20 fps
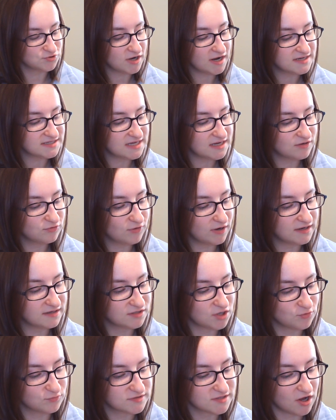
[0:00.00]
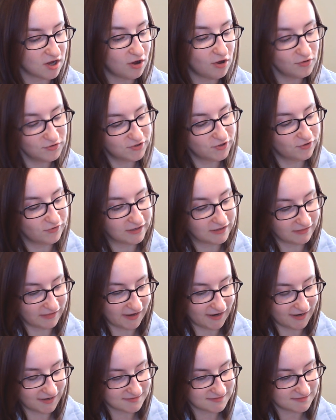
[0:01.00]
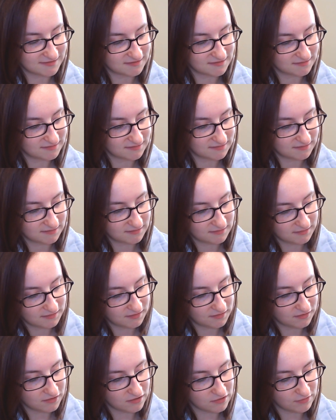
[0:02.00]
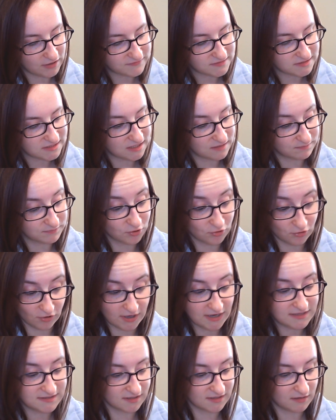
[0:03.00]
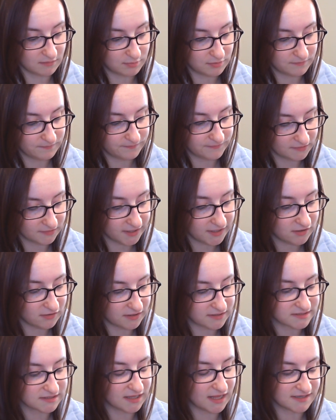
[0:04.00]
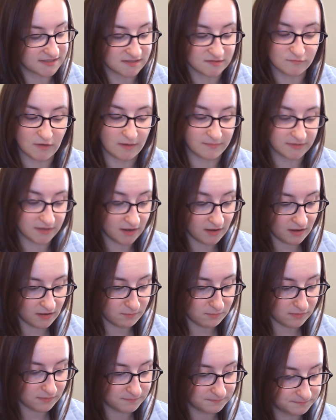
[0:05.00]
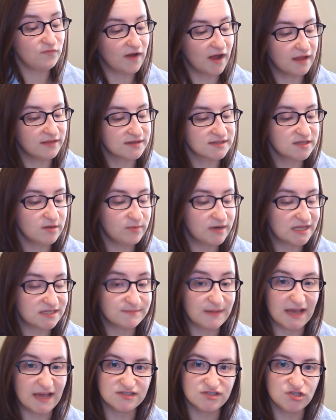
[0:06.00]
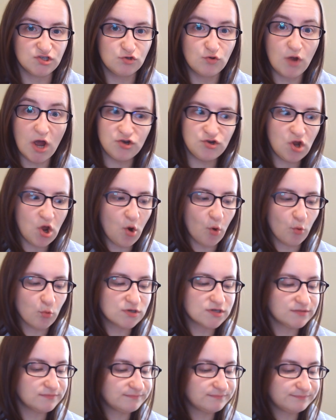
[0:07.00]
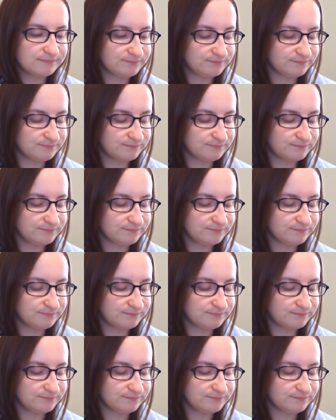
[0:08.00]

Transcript: I'm trying to take great notes all during class. You have to keep your grades up. Later, as class is wrapping up, you find that someone has passed you a note.